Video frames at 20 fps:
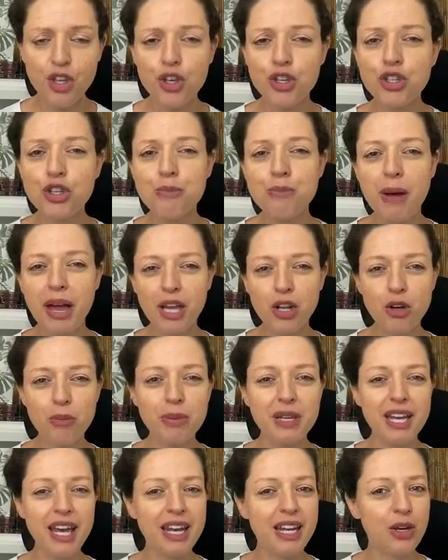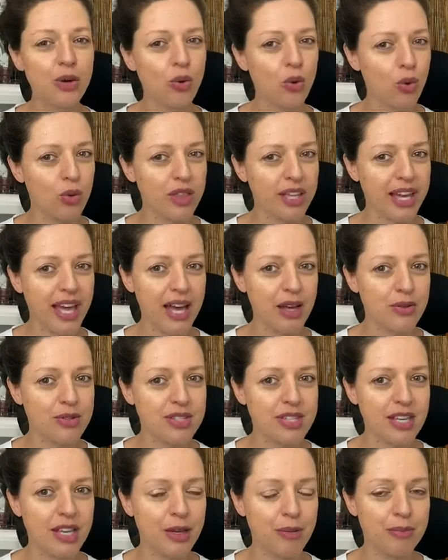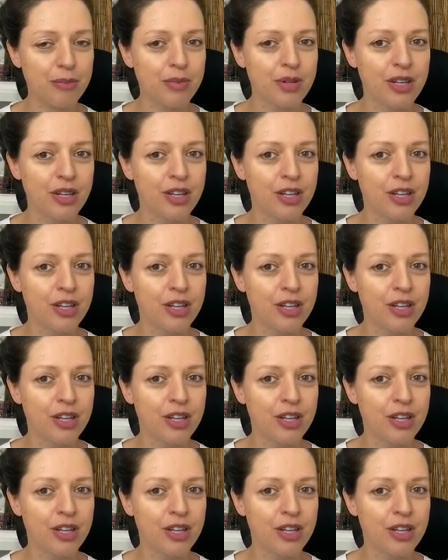you may not be getting all the calcium